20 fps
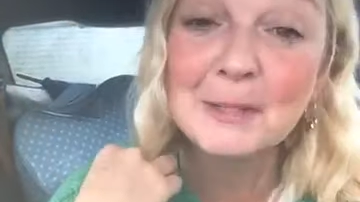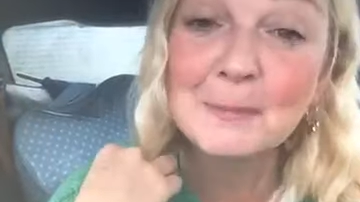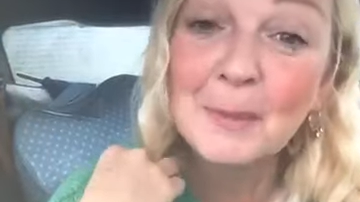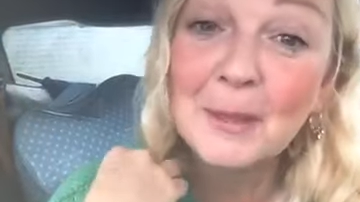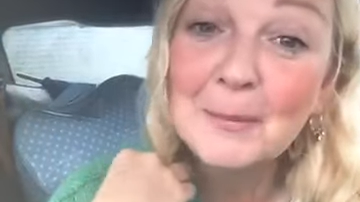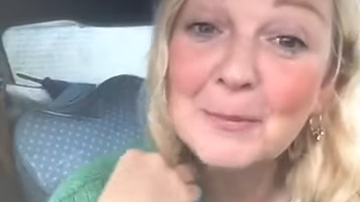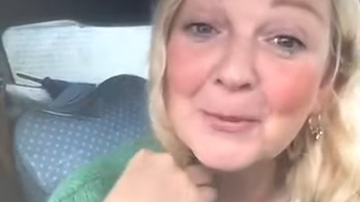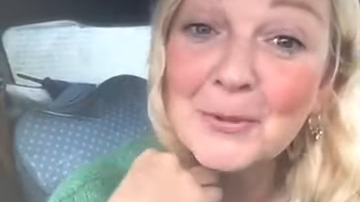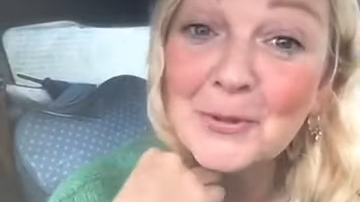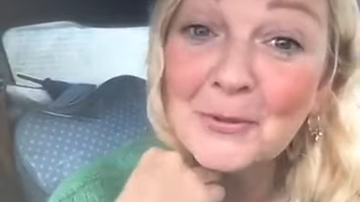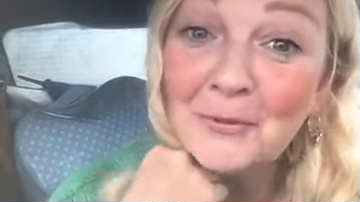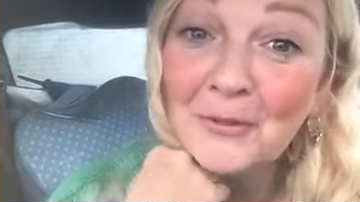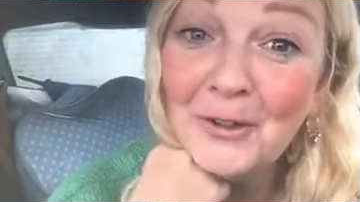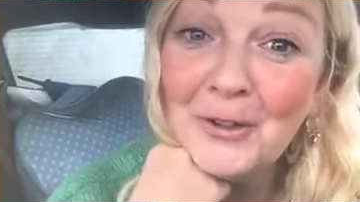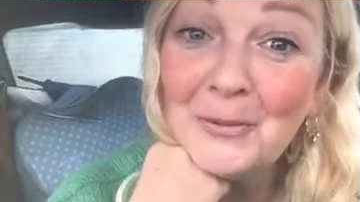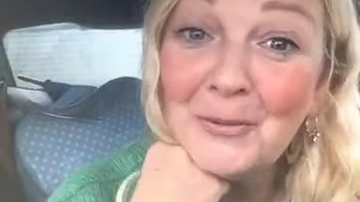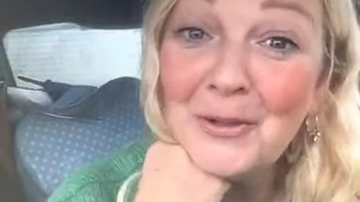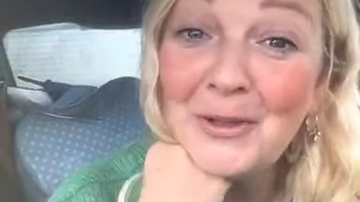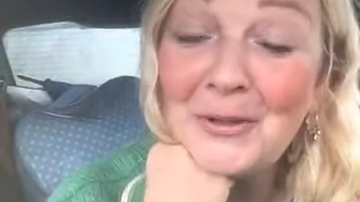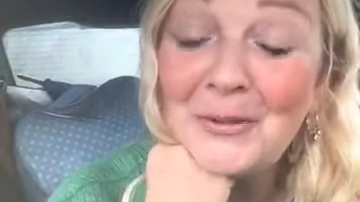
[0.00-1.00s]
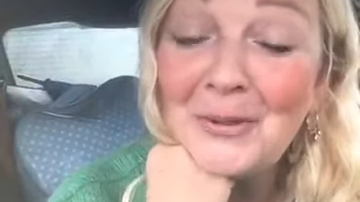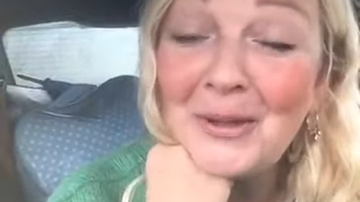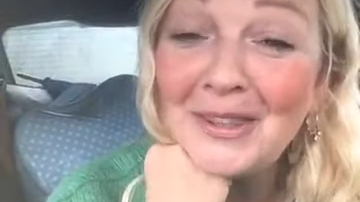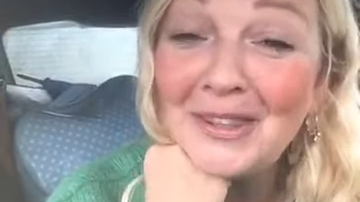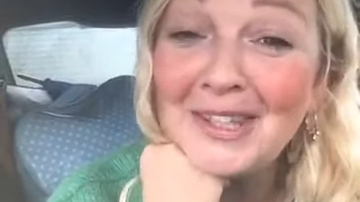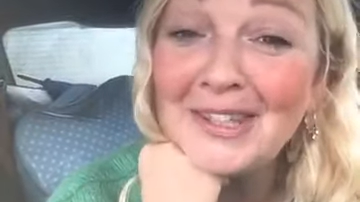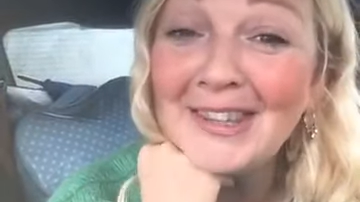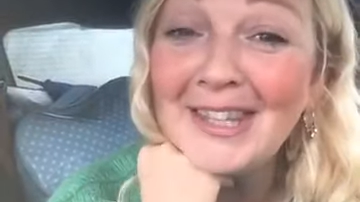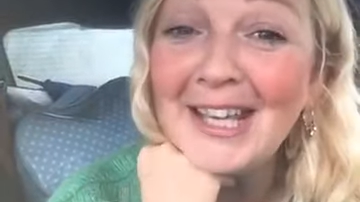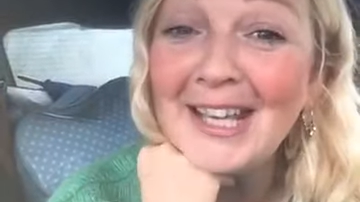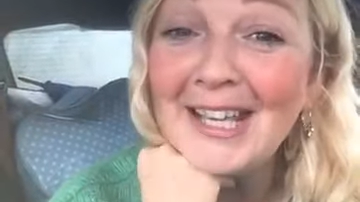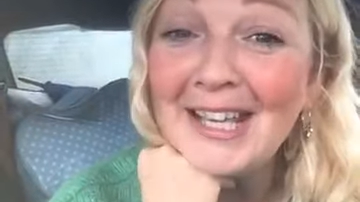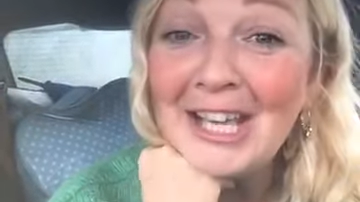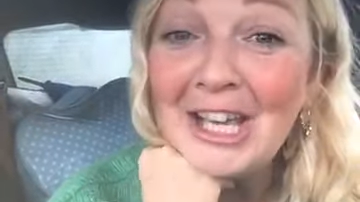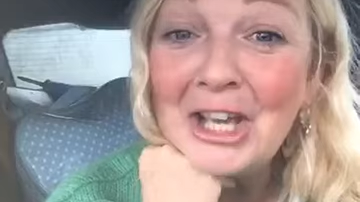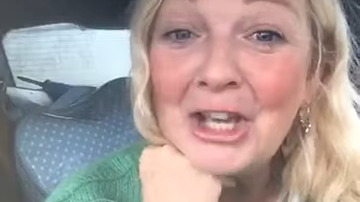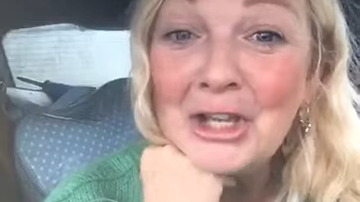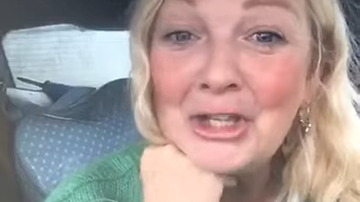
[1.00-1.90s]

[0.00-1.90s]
It's people's free will whether they